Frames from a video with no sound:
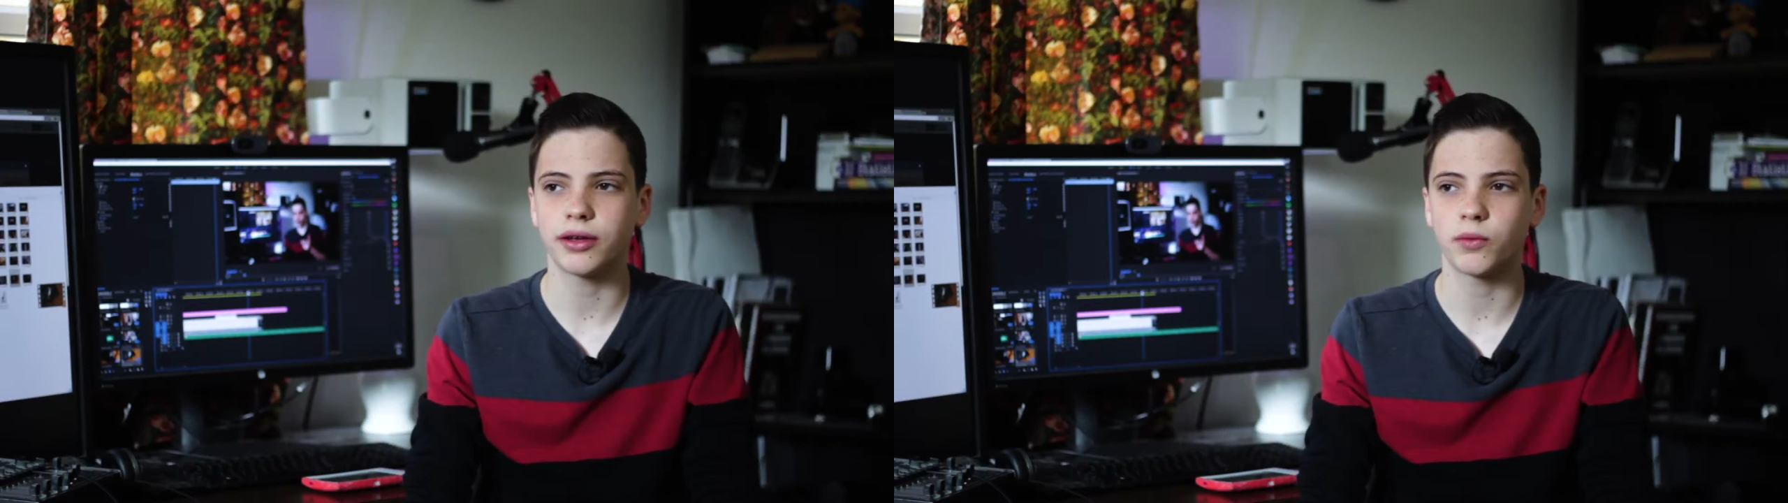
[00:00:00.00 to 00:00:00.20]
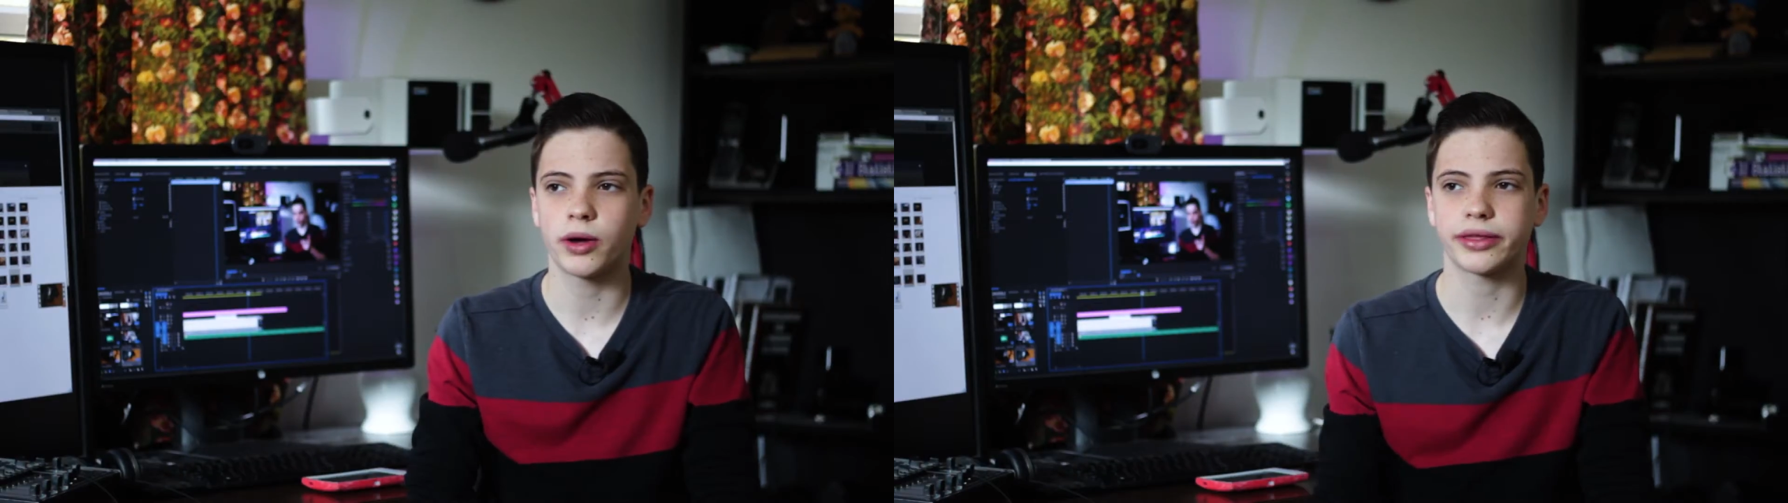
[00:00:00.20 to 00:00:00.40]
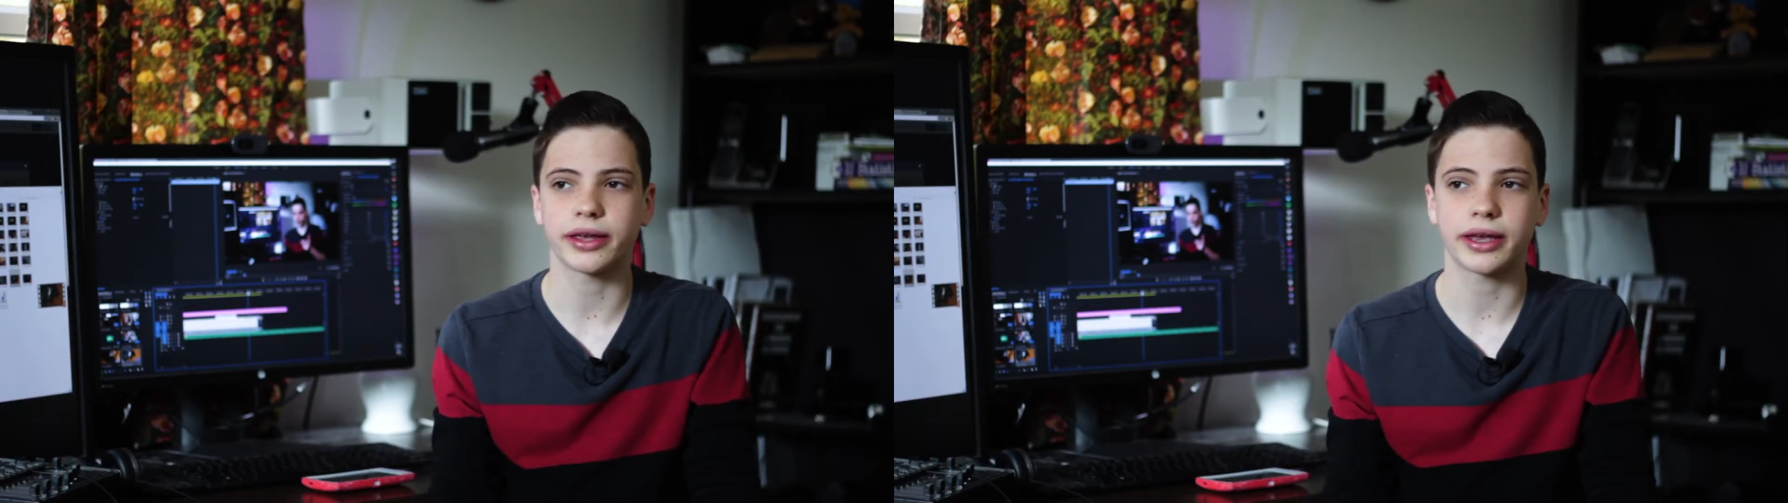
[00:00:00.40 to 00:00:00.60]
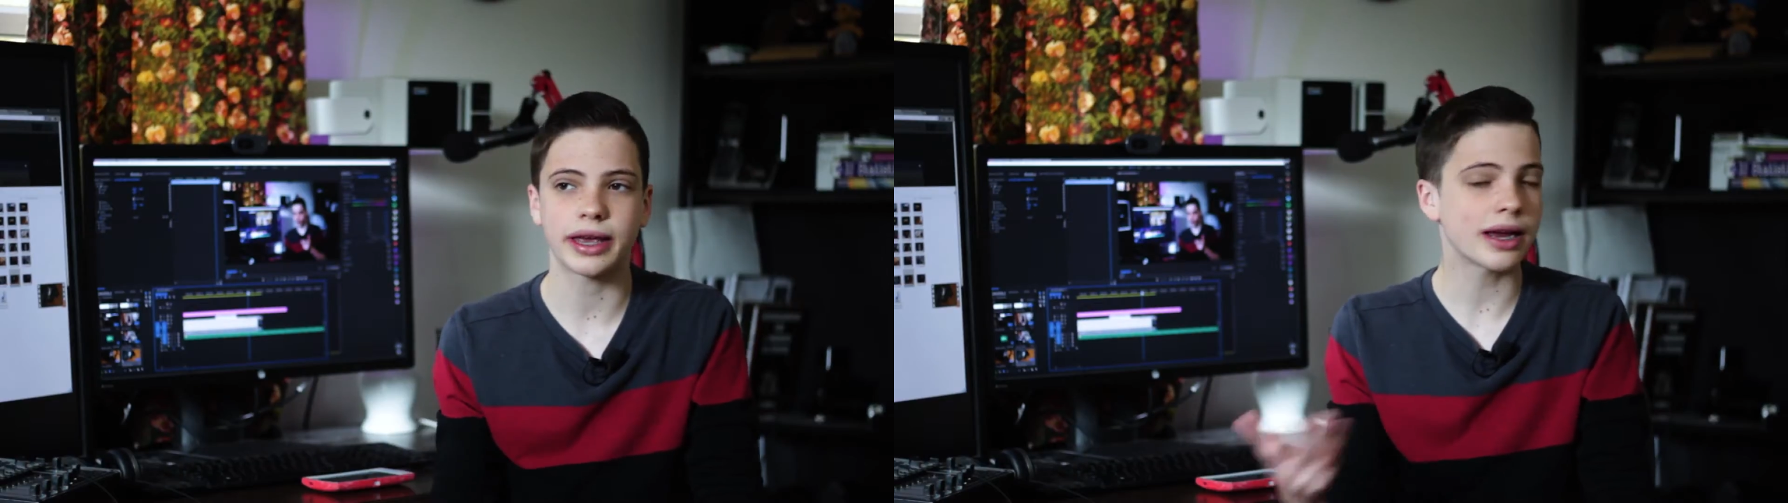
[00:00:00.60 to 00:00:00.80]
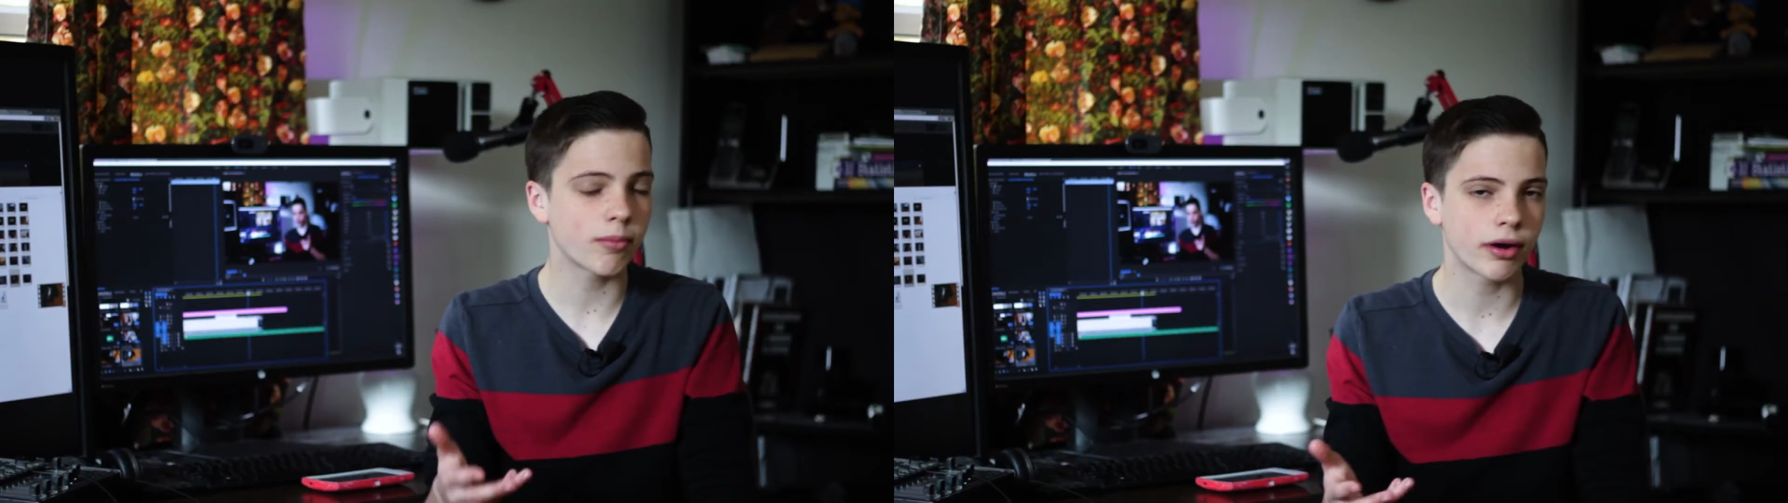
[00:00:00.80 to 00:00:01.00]
what the
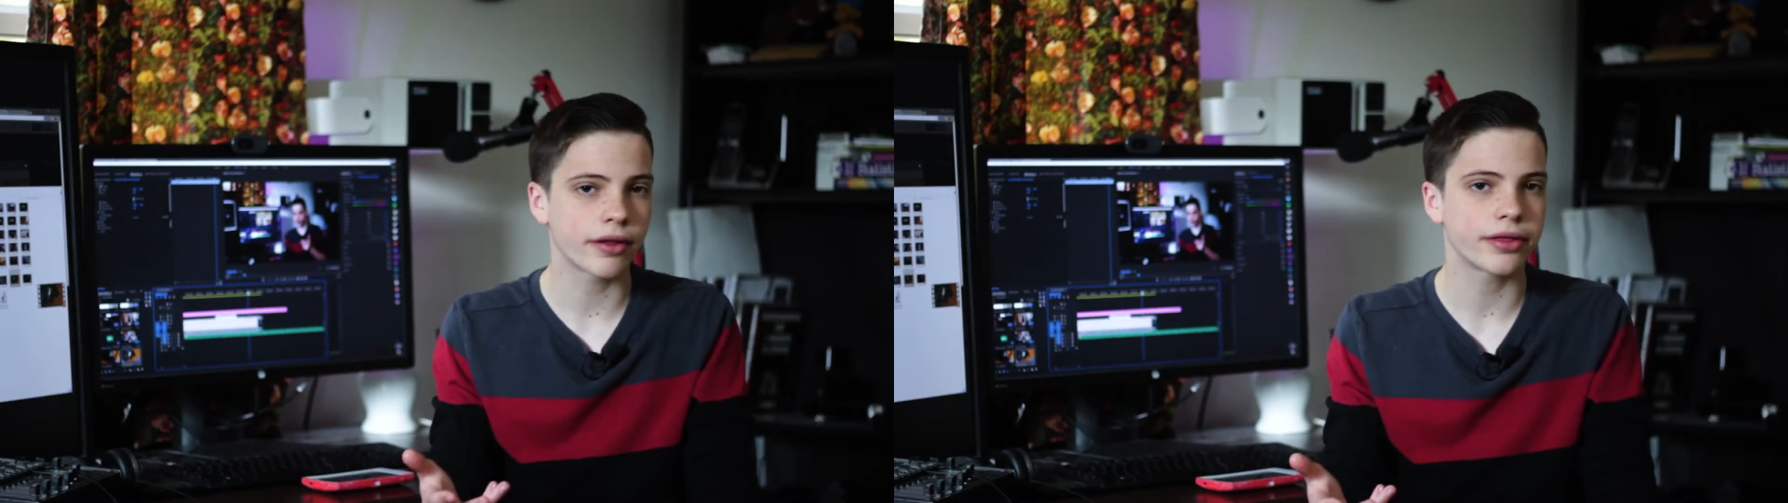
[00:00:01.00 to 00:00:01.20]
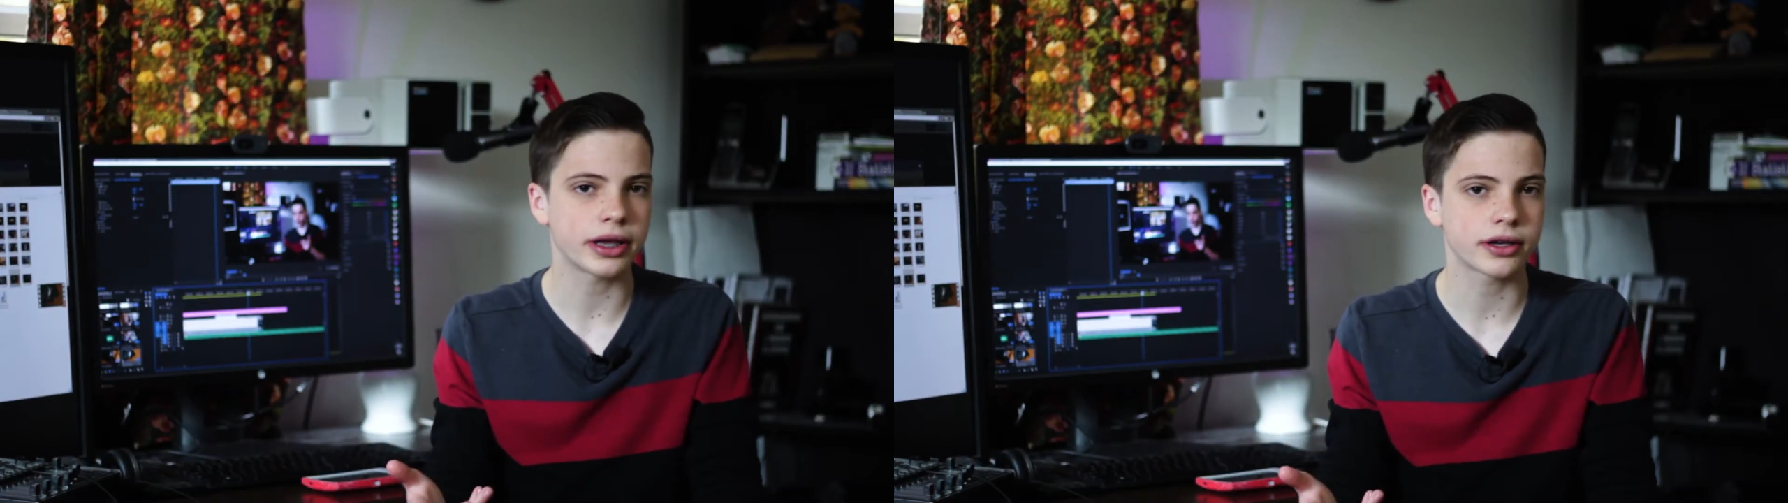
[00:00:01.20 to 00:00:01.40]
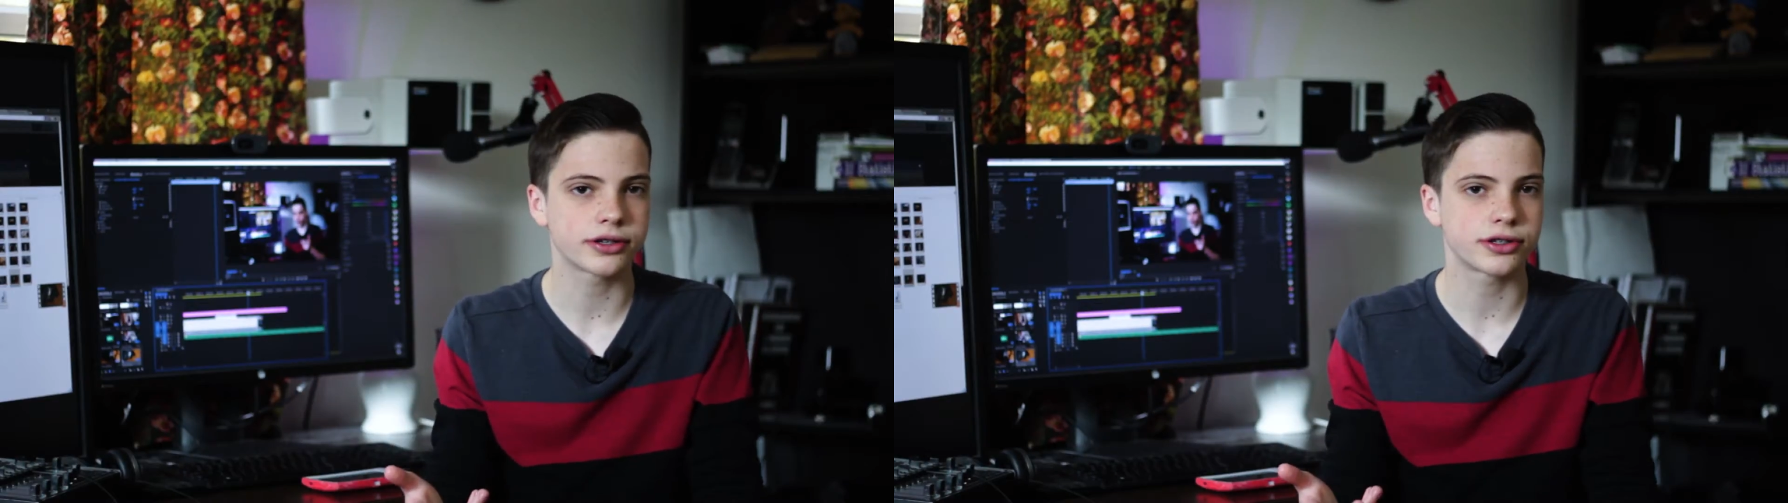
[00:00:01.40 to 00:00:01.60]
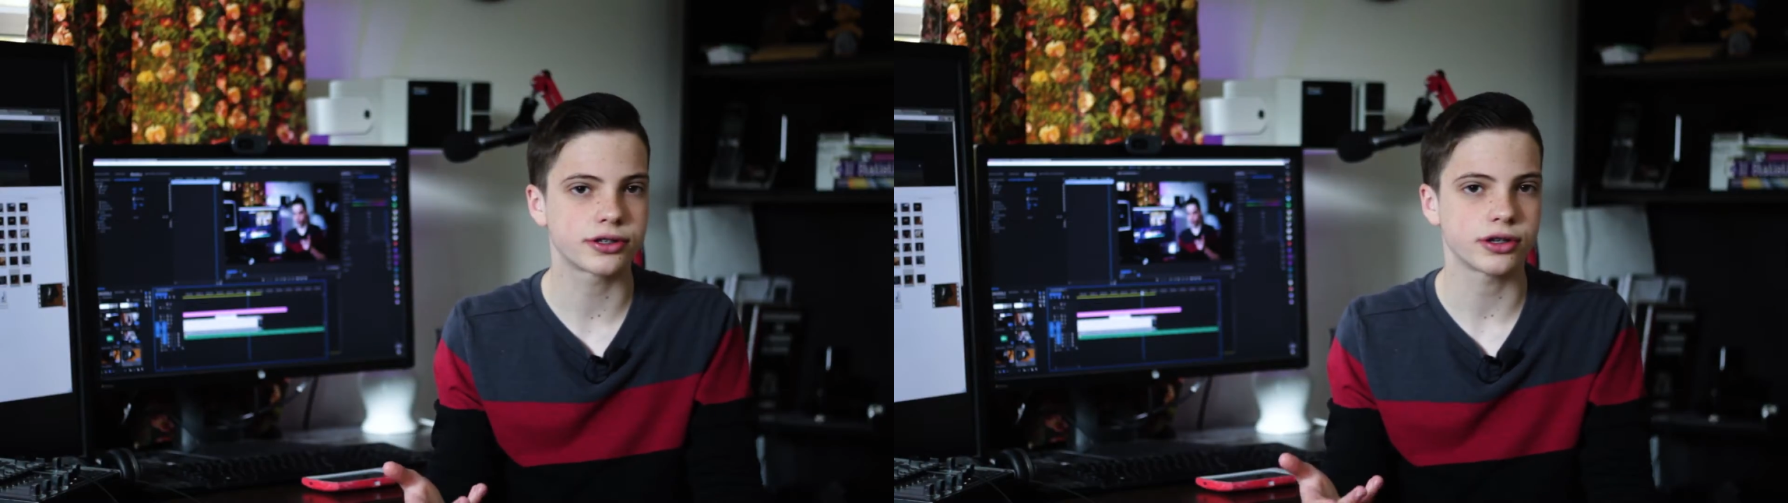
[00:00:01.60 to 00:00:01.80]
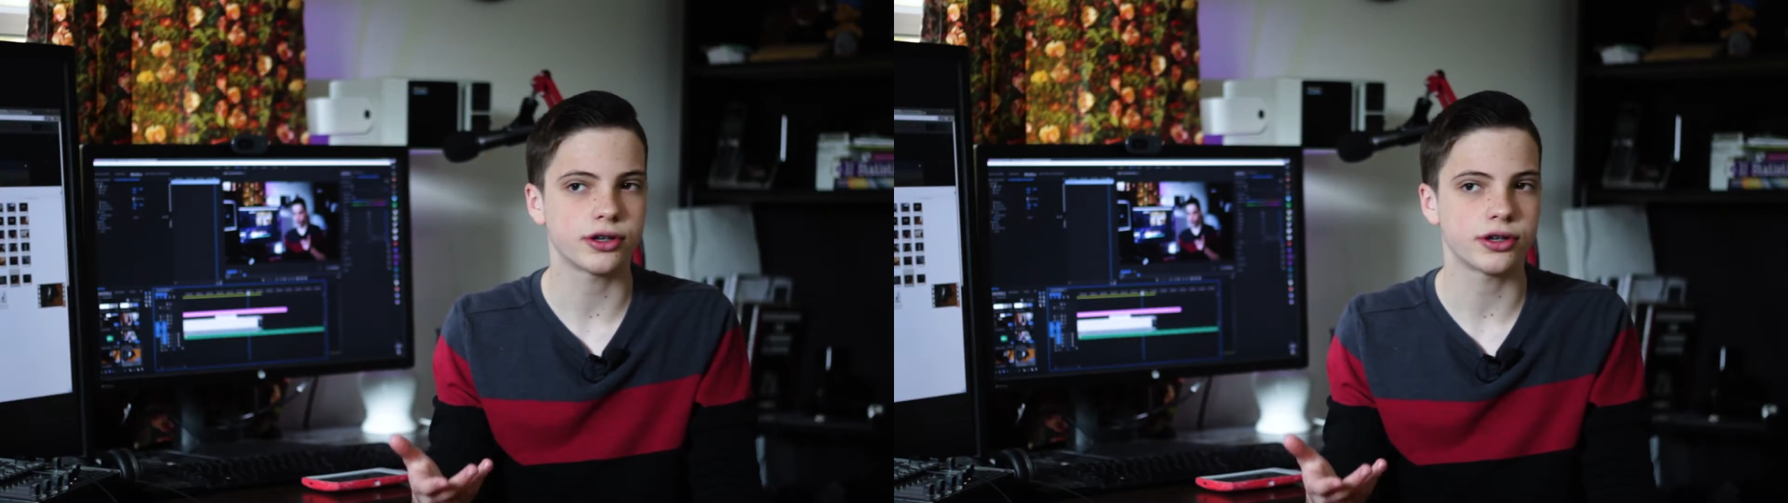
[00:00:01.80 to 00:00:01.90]
camera thinks